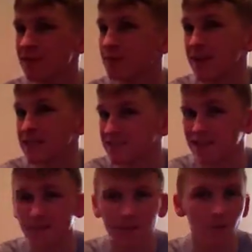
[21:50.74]
is basically
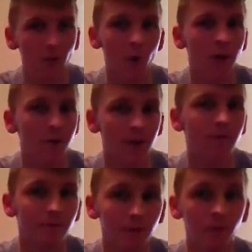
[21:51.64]
going to be a throwaway
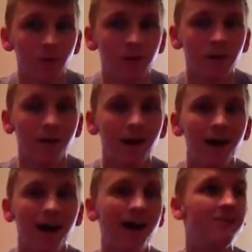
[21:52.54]
pay-per-view,
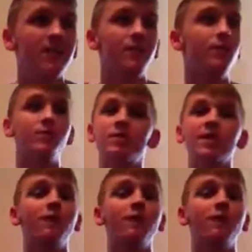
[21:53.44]
and if you just